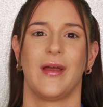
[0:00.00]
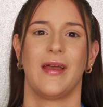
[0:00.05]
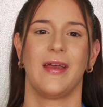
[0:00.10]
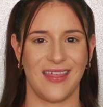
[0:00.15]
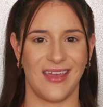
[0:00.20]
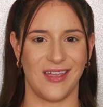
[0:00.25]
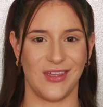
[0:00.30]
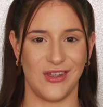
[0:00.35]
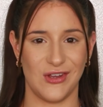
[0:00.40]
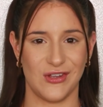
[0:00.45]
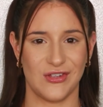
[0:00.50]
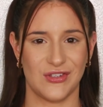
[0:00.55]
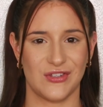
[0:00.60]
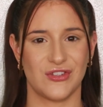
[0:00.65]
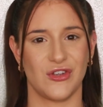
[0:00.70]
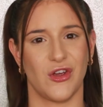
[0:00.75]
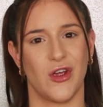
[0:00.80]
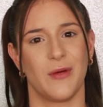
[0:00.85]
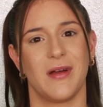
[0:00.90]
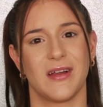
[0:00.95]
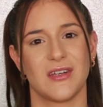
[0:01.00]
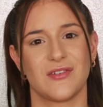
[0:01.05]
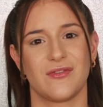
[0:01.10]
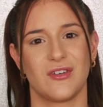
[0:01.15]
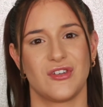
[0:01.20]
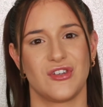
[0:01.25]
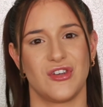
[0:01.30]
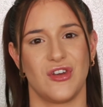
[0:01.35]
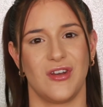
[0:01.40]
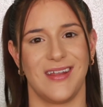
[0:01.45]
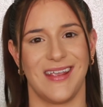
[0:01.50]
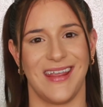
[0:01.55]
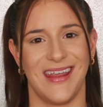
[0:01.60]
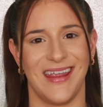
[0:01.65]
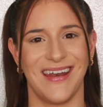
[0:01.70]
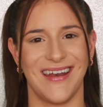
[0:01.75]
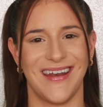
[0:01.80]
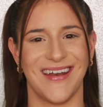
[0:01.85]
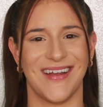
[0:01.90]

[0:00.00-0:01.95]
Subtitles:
Thank you so much for tuning in, and